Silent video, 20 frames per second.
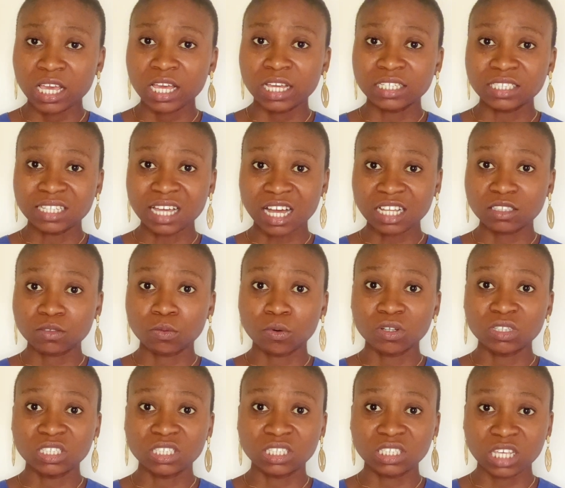That
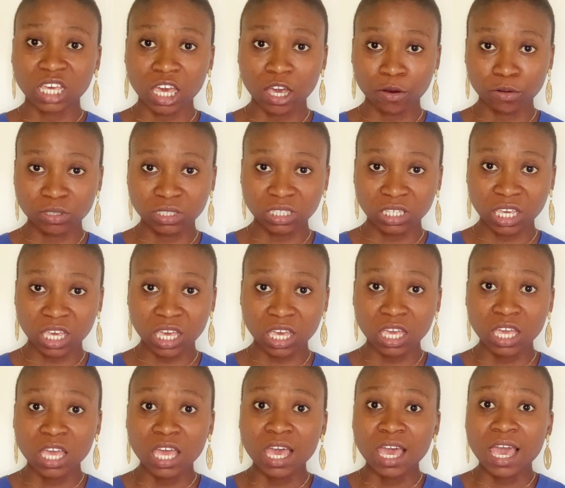one is healthcare.
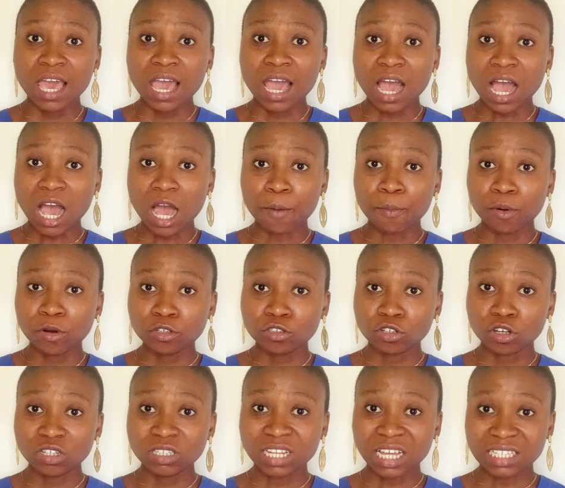
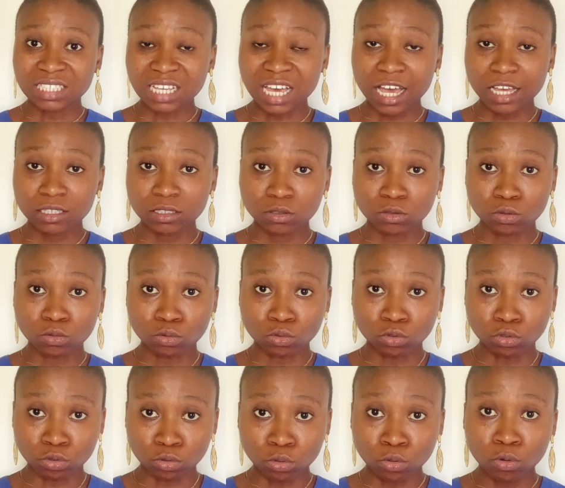Abortion that has to
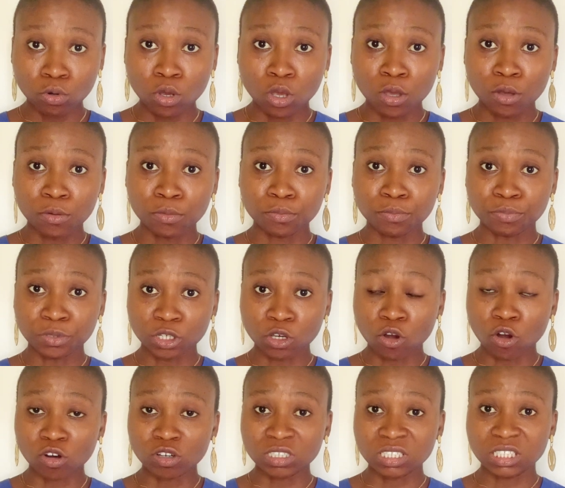do
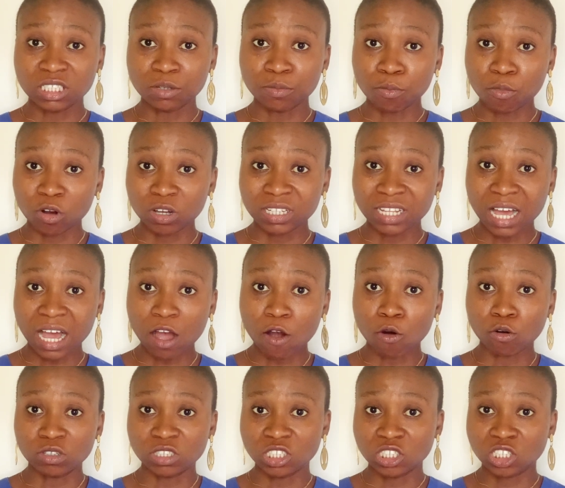because the mother
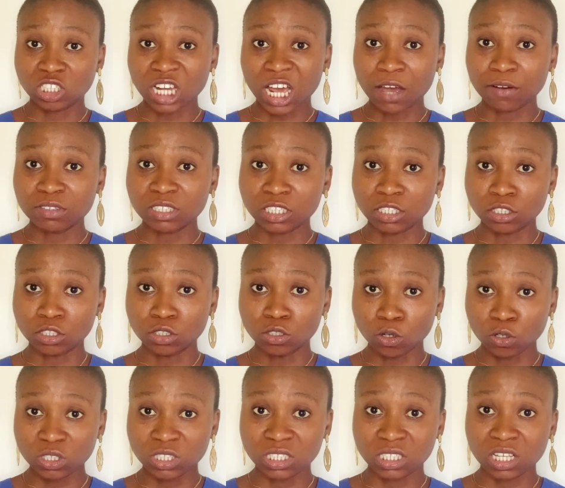or the child is
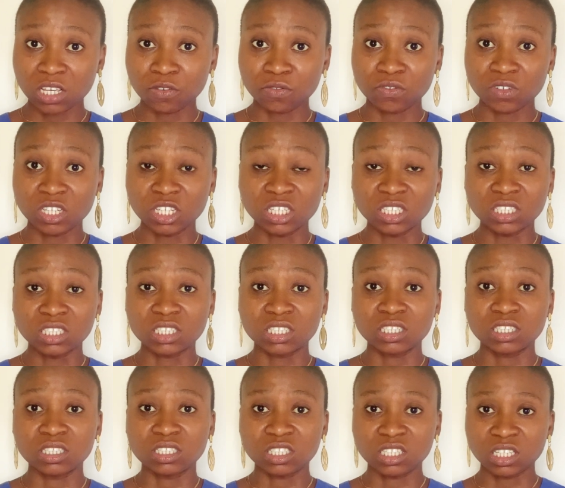not safe is
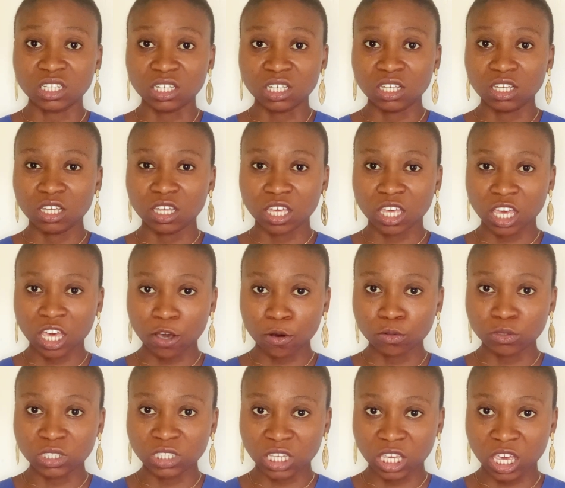the
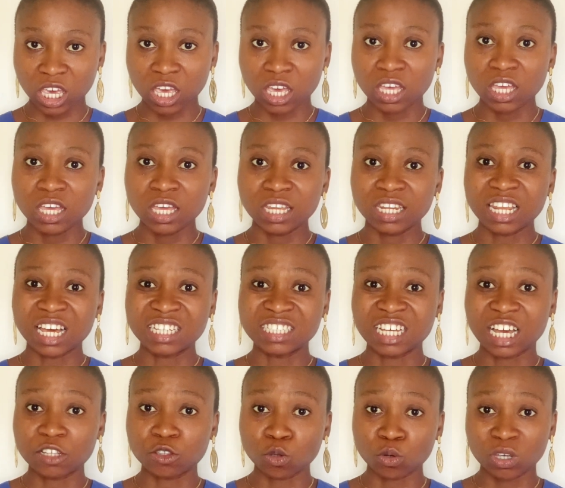health care that they
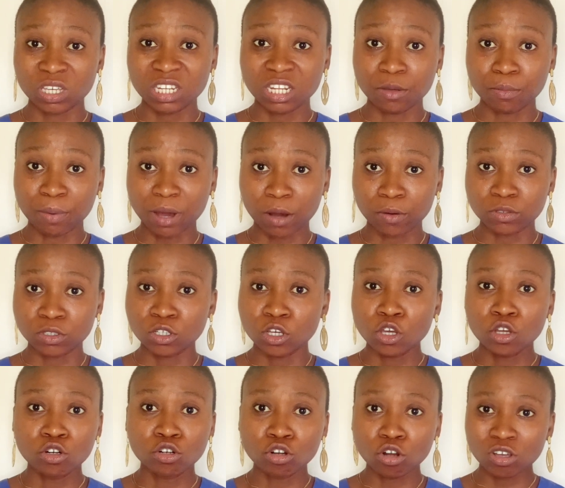are talking about,
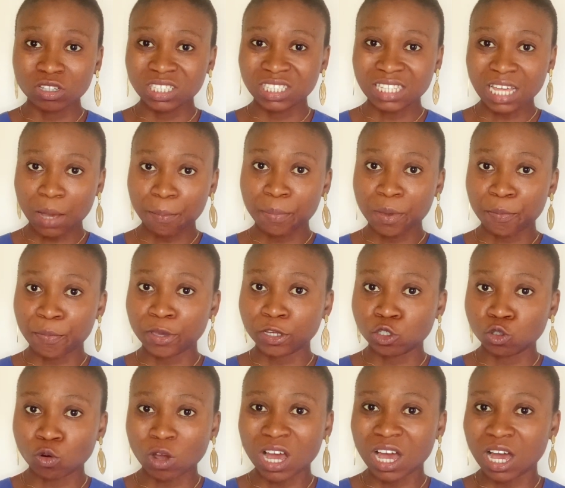not that
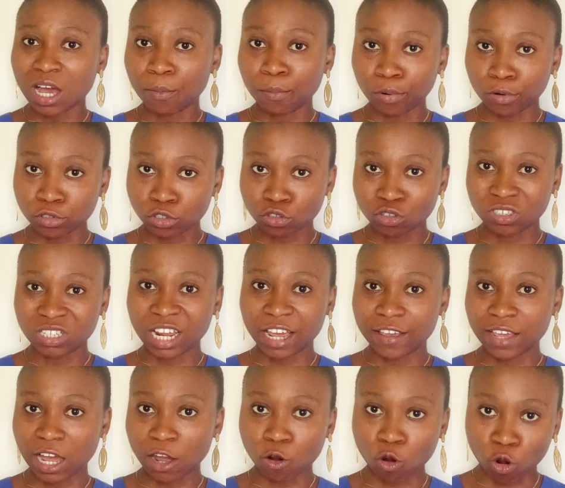perpetual abortion that you
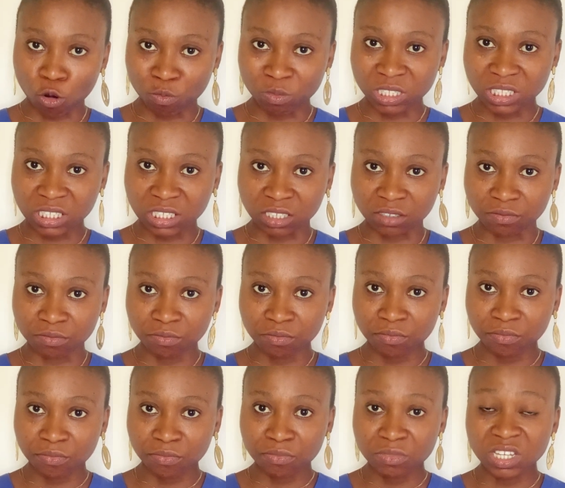are committing.
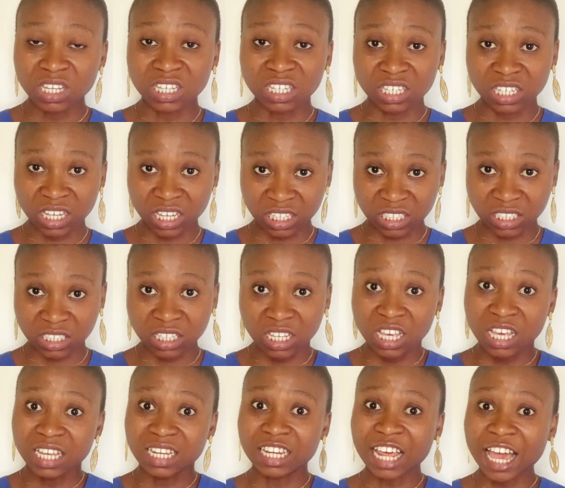Yes,
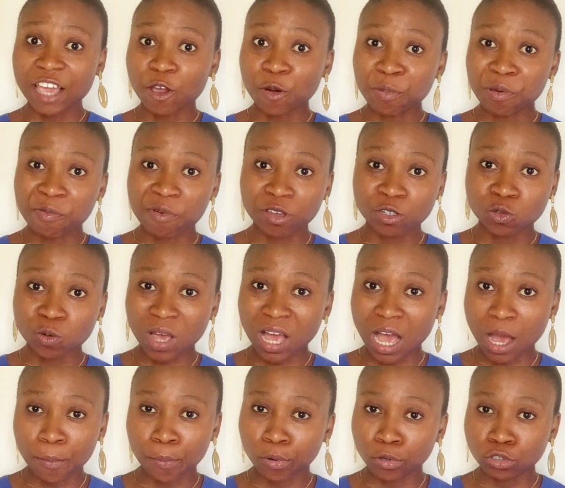that your perpetual
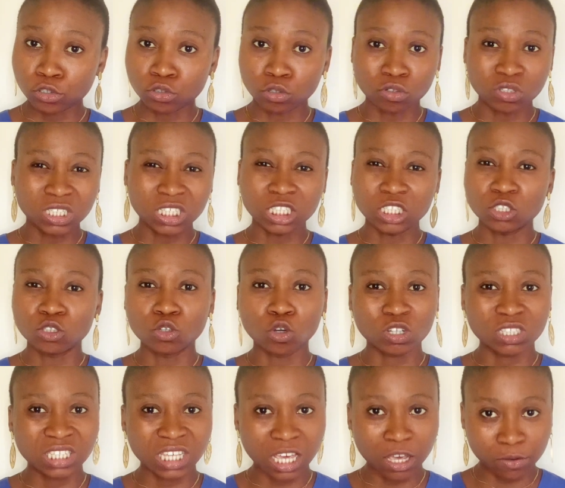abortion is not
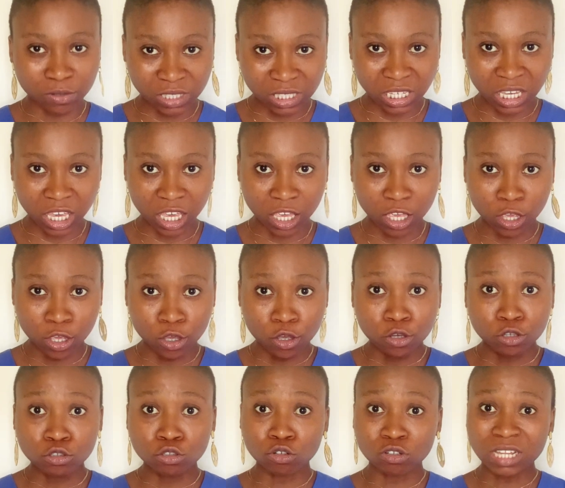health care.
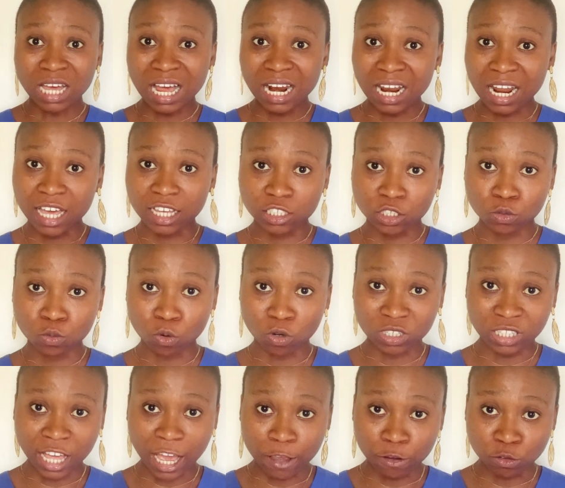So that last one
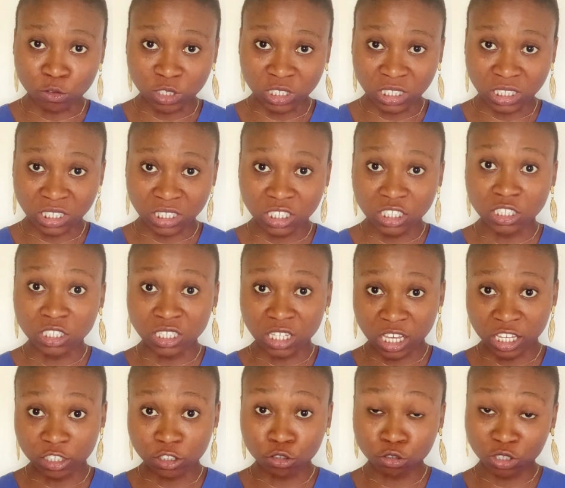that you did,
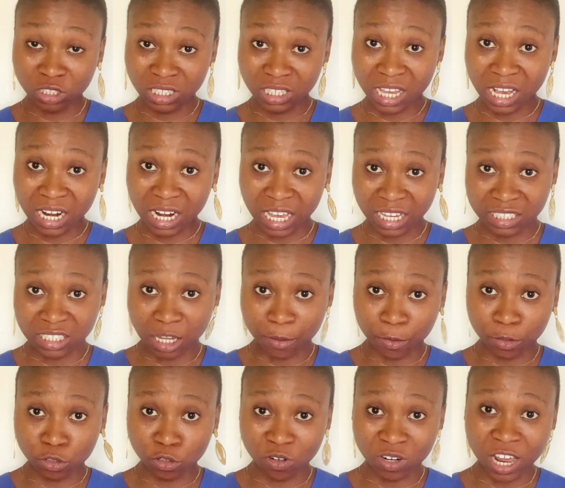yes, you see that last
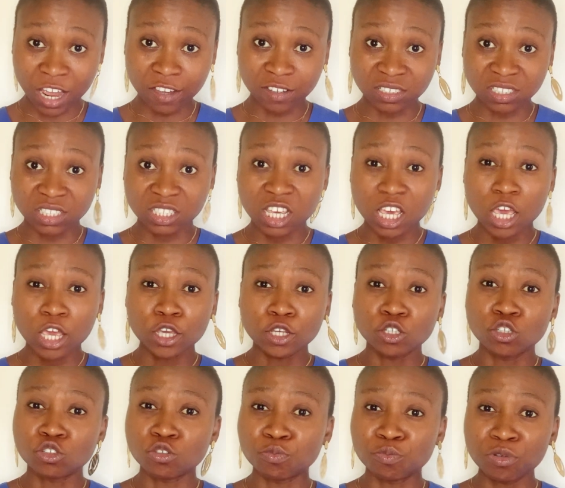abortion that you did, it
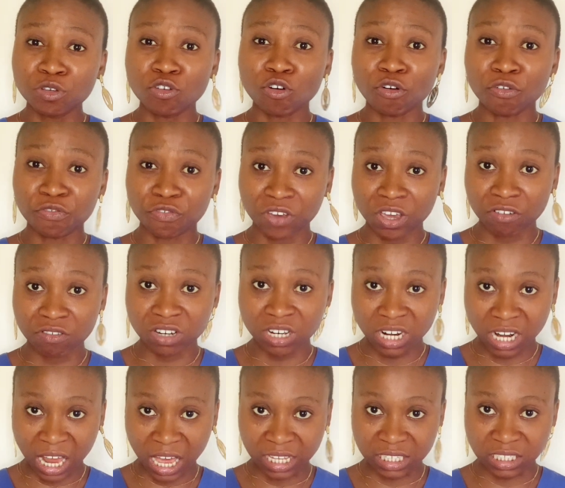should be your very
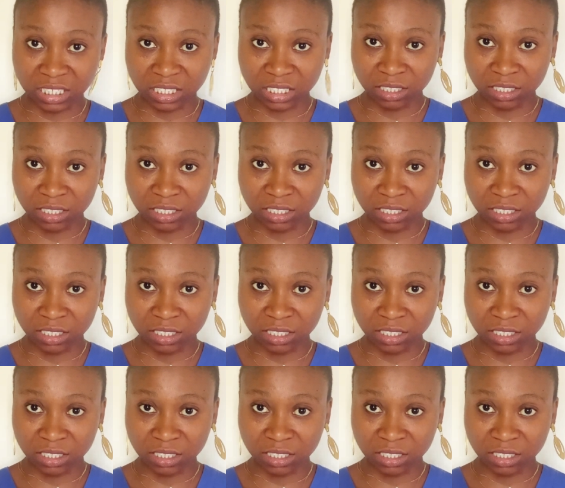last.